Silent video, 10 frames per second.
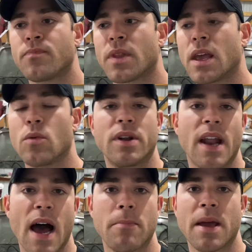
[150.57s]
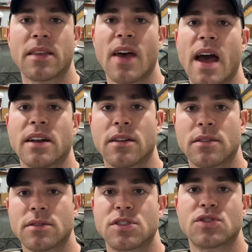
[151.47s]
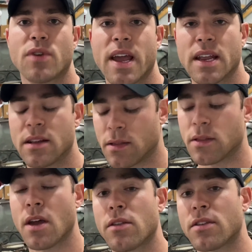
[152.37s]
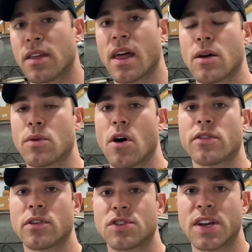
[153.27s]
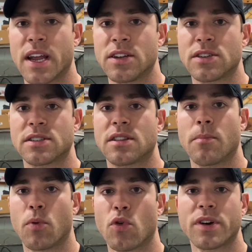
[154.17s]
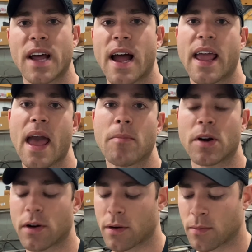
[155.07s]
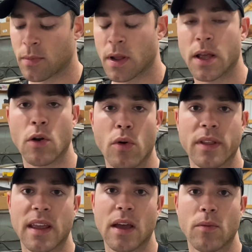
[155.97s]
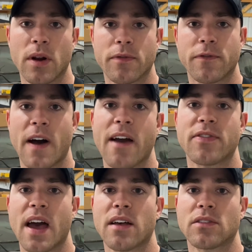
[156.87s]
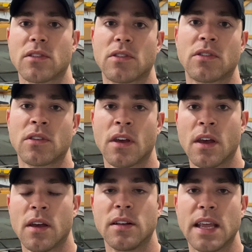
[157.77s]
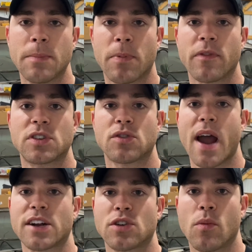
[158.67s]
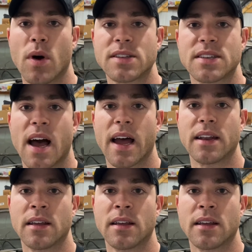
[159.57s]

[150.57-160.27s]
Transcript: it would not make that straight. The other thing that it would also change is the bore diameter. In order to get rid of 5/1000ths deep of a scratch on one side,